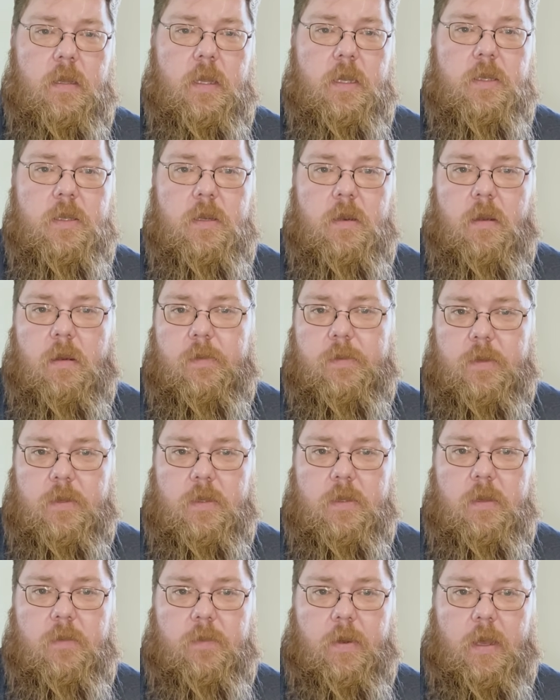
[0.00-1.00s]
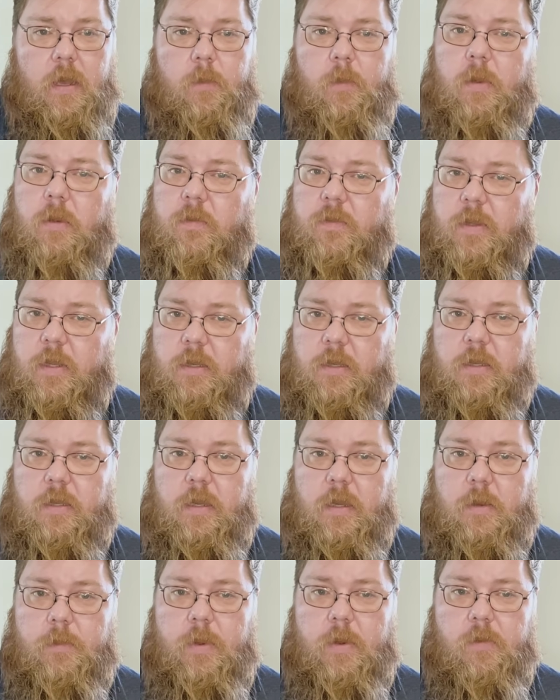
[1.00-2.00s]
to let you know if they're still viable or if they just
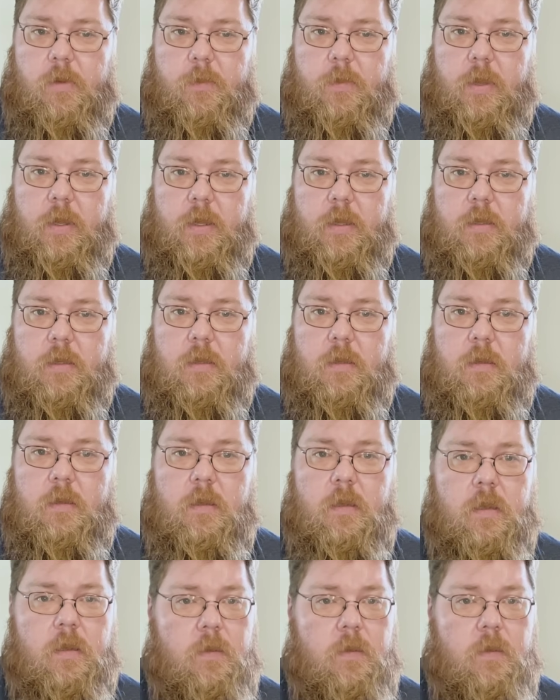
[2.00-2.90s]
need to be replaced.